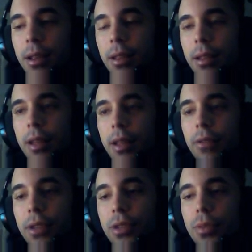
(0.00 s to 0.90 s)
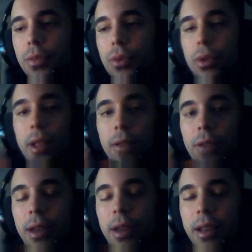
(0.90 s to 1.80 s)
Thank you for the support. Thank you for
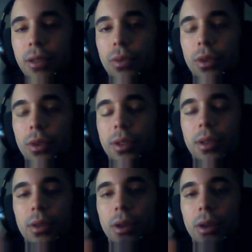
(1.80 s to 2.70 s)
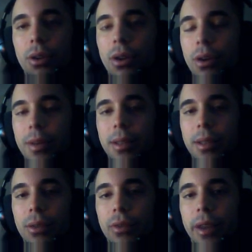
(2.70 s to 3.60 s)
the nice words. There were a lot of comments that
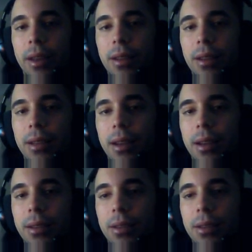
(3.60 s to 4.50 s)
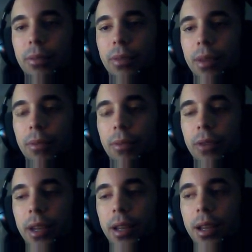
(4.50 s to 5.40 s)
were really nice, guys. That
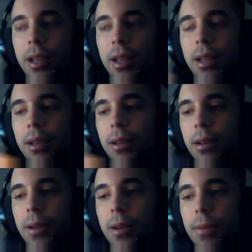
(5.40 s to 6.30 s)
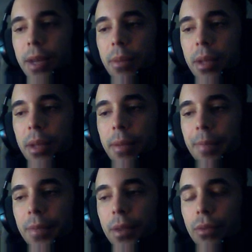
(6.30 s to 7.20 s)
really made me
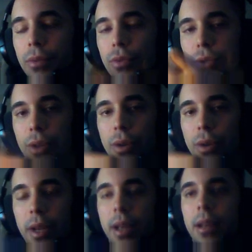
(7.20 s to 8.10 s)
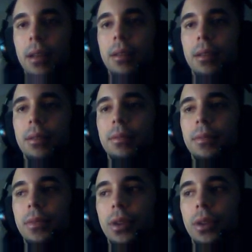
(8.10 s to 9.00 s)
to go again and,
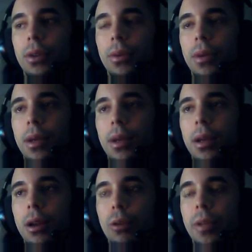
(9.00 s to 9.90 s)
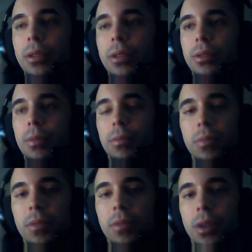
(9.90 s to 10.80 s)
you know, help me to,
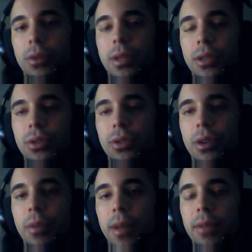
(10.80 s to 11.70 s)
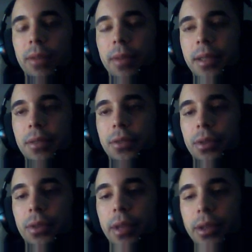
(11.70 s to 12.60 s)
you know, stay strong and believe in myself. So
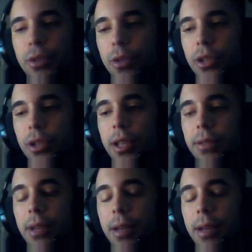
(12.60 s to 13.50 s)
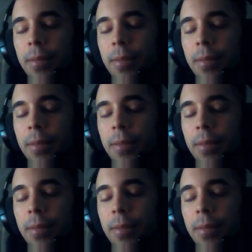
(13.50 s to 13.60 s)
thank you so much, guys, for that.